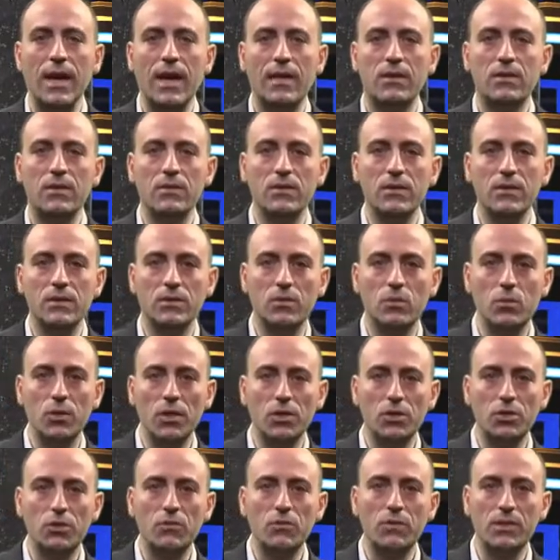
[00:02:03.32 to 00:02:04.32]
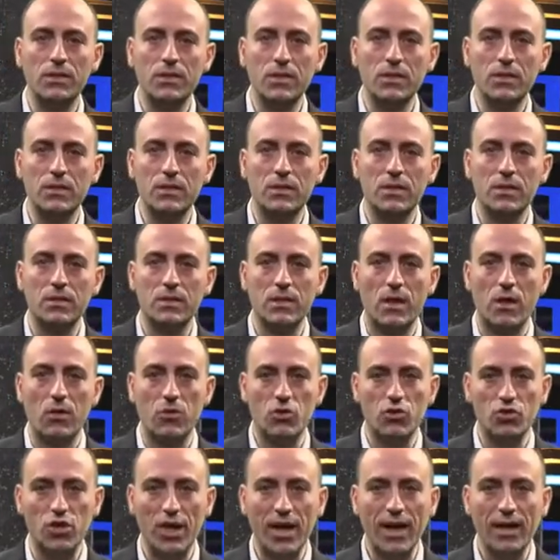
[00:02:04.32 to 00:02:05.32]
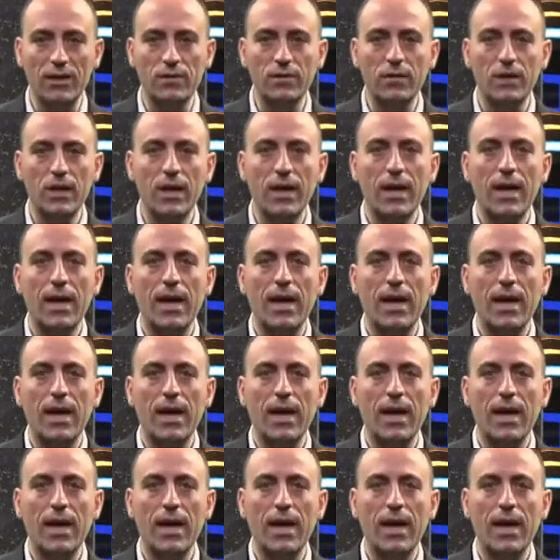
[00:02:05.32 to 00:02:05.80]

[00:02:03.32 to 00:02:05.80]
and the insulation resistance are checked